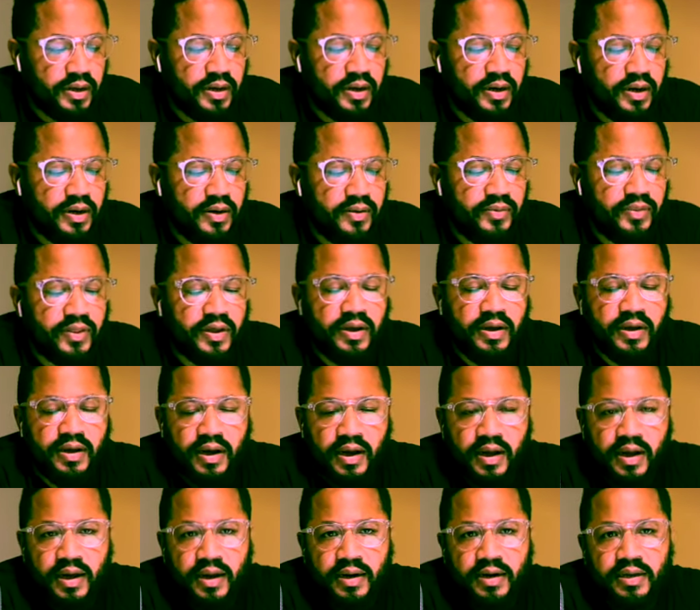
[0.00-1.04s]
Uh, that
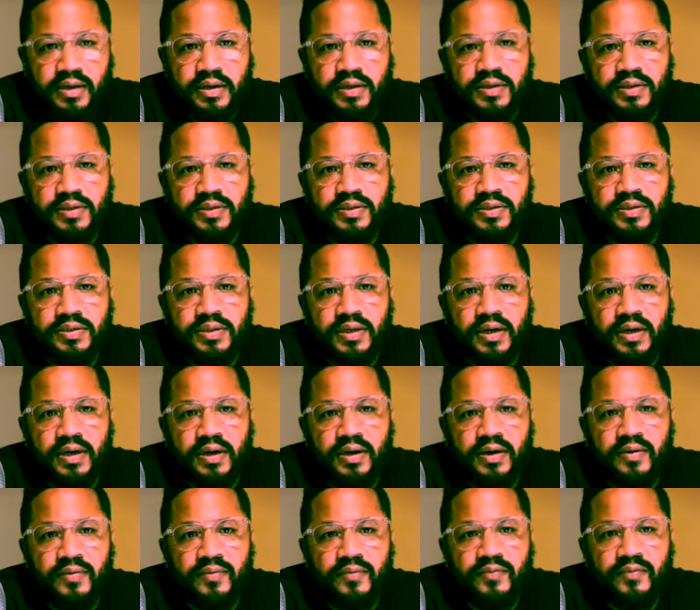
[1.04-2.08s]
God is
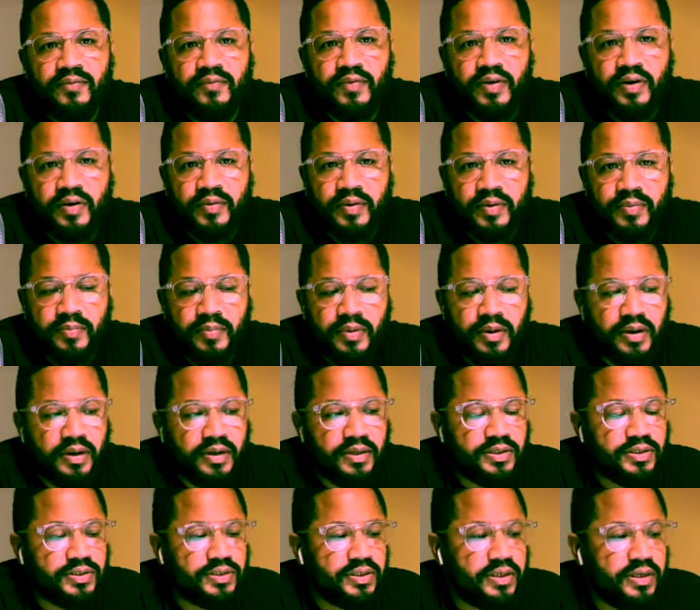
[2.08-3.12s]
uh, very
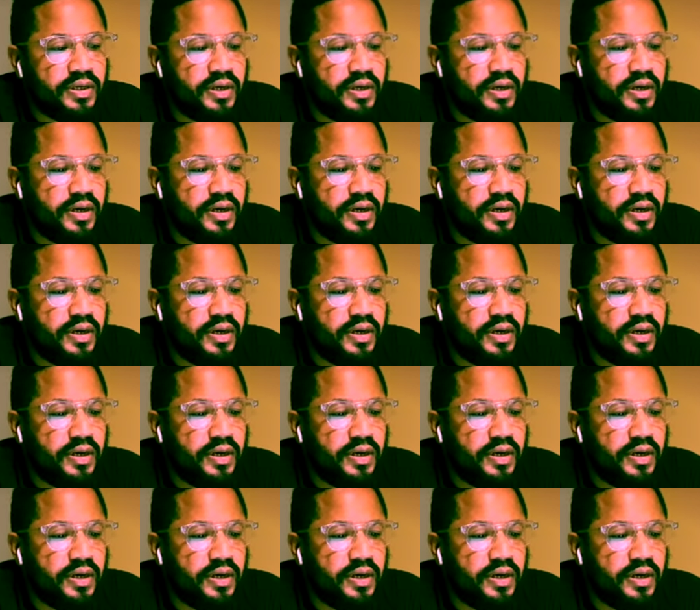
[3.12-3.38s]
much